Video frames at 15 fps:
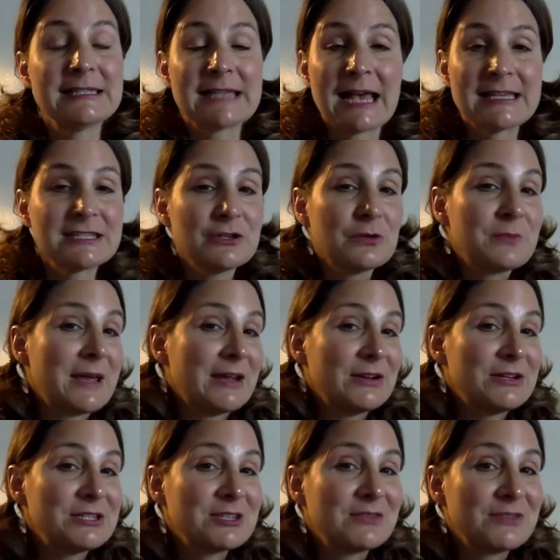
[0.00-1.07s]
Ask your
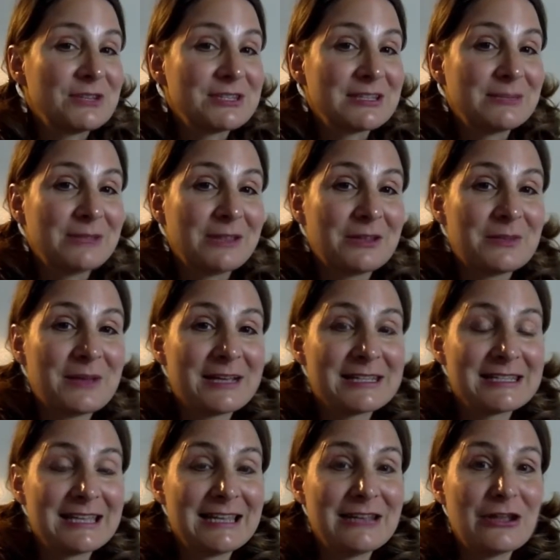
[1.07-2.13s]
parents if there's some lullabies
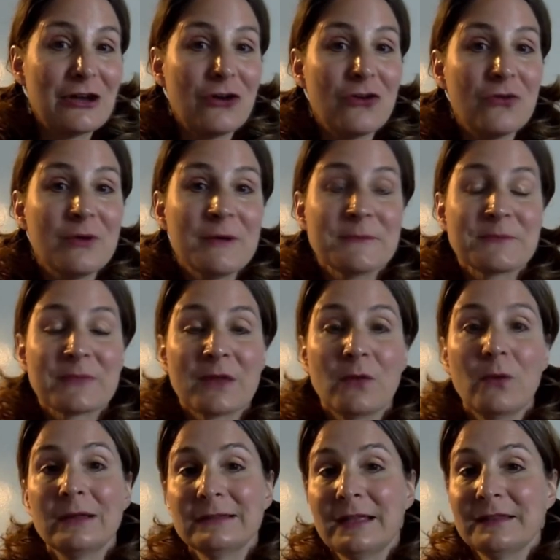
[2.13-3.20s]
they know,
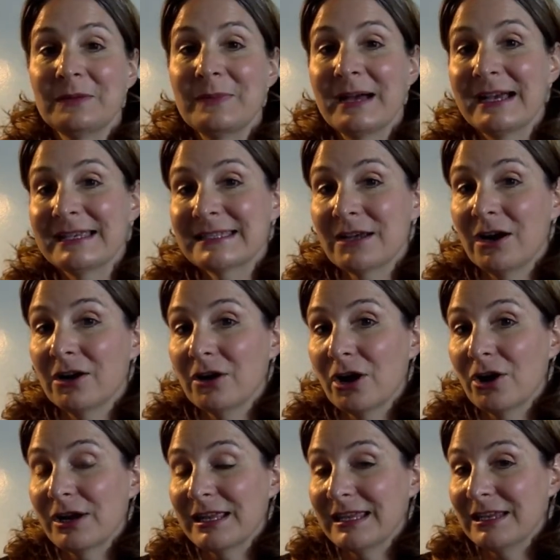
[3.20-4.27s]
what lullabies are
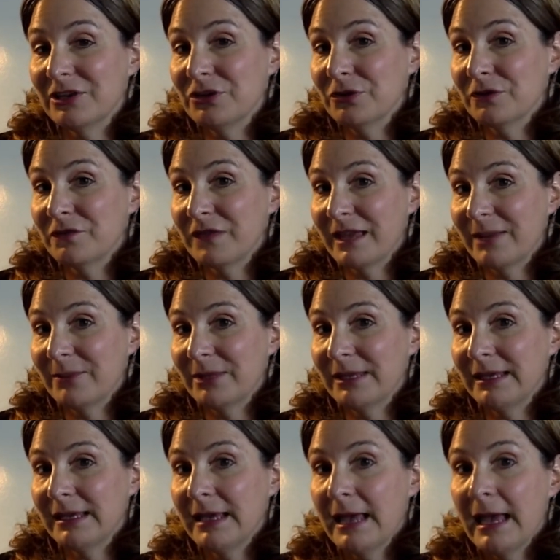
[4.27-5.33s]
already in your
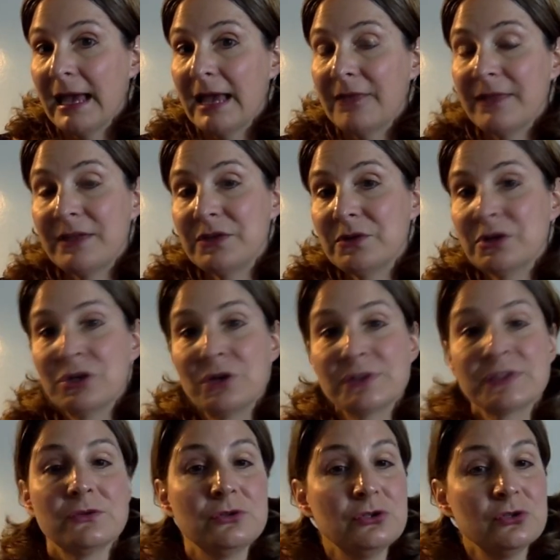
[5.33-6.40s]
family. And then you can
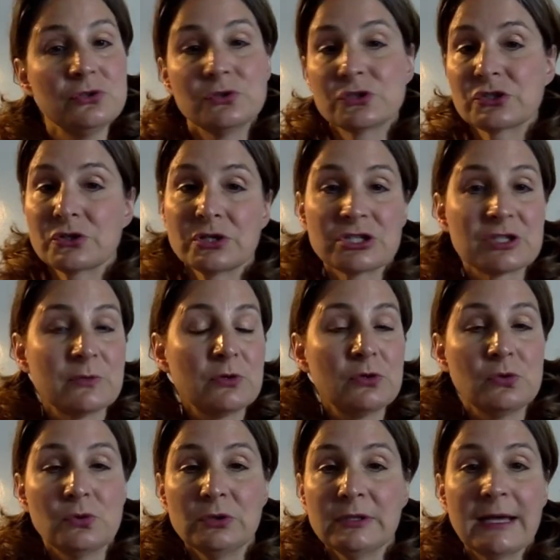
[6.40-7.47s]
also Google search some
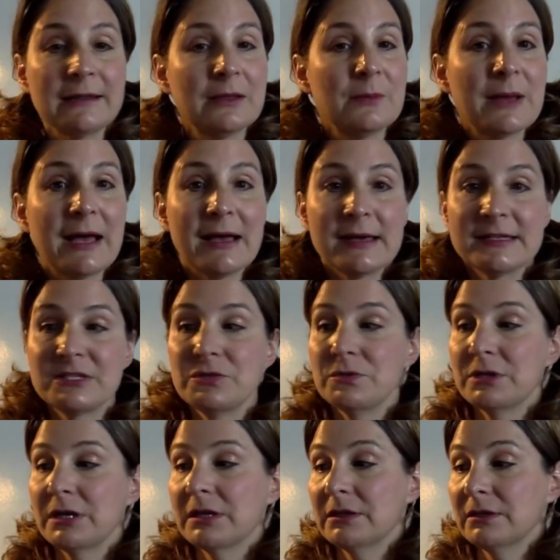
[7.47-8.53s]
cool lullabies. You
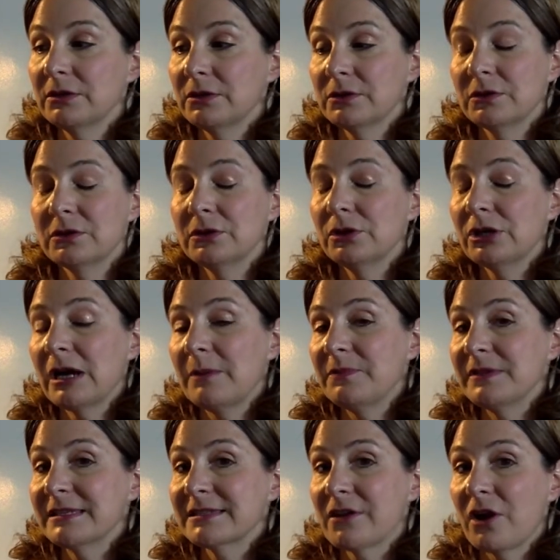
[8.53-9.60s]
can look up
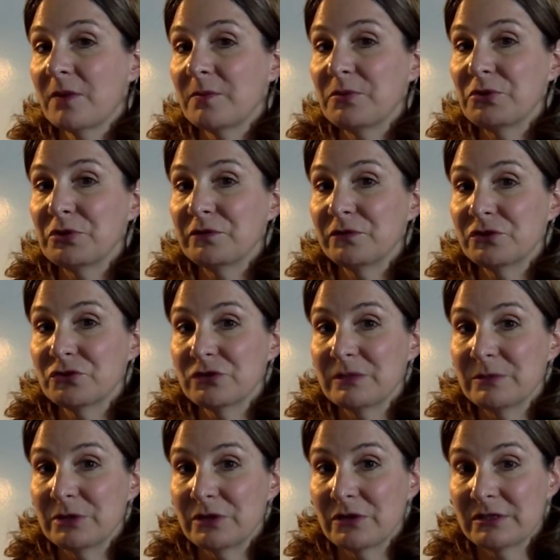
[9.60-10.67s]
this song, Beautiful
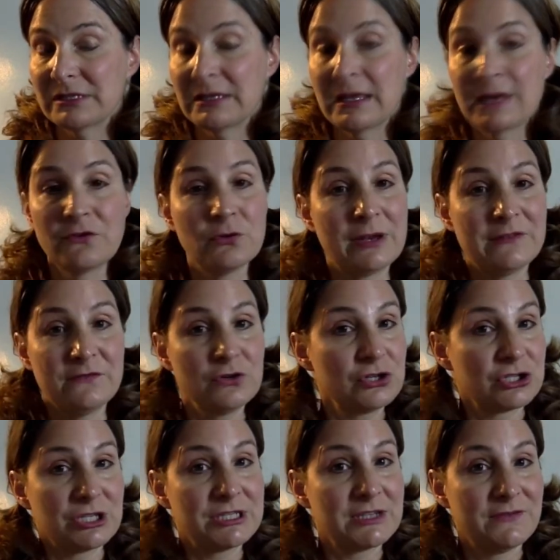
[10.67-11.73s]
Dreamer. There's a lot of great
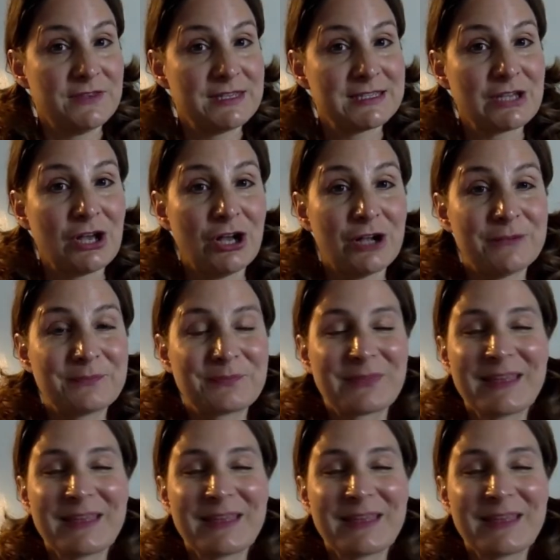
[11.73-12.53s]
versions of this song.